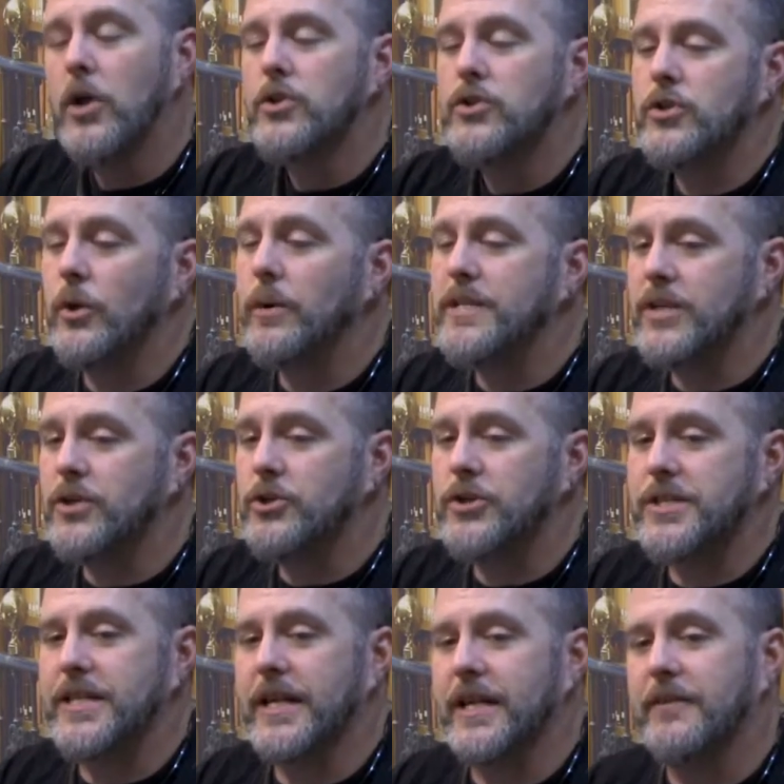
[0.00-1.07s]
So it's
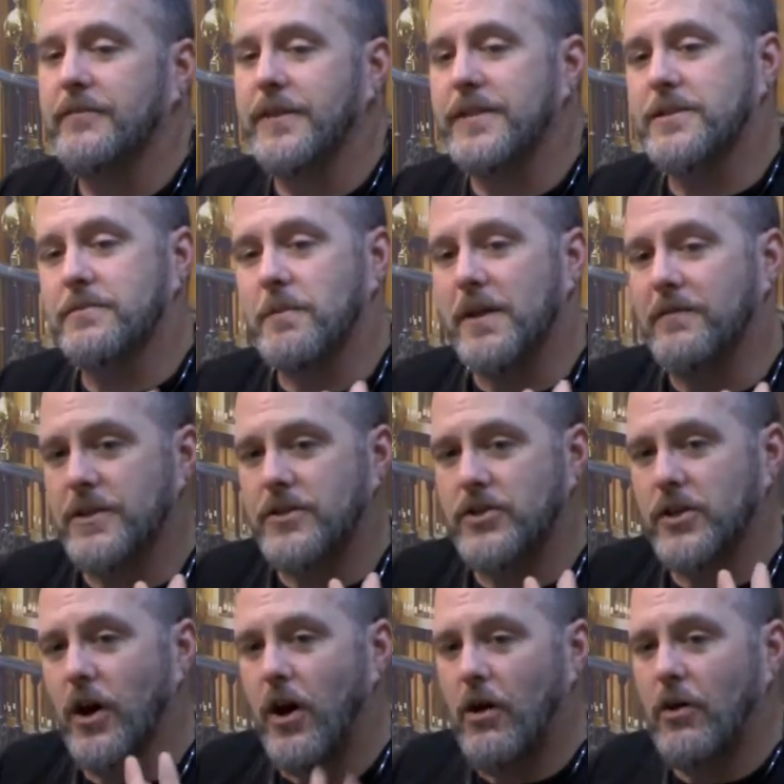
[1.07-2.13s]
interesting if it's if it's
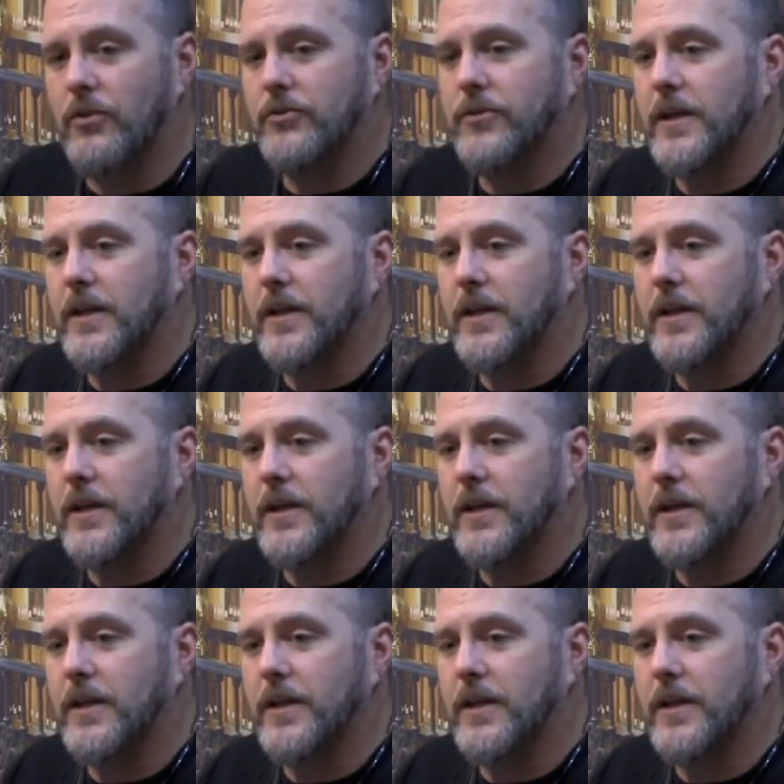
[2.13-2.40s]
y'all's